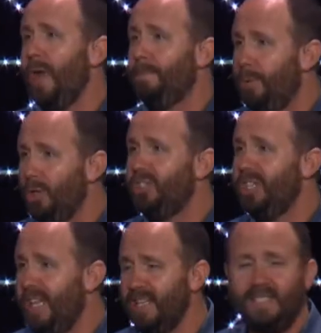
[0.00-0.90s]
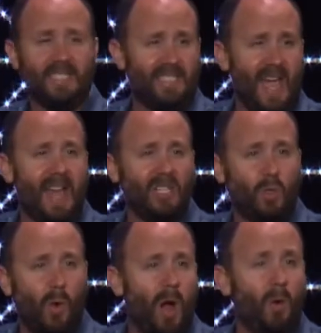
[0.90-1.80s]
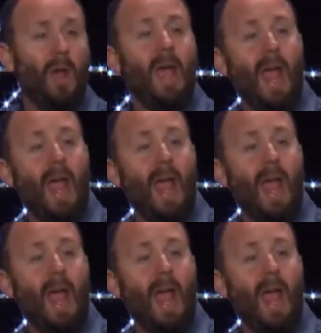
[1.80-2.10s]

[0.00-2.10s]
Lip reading: had pushed against the status quo.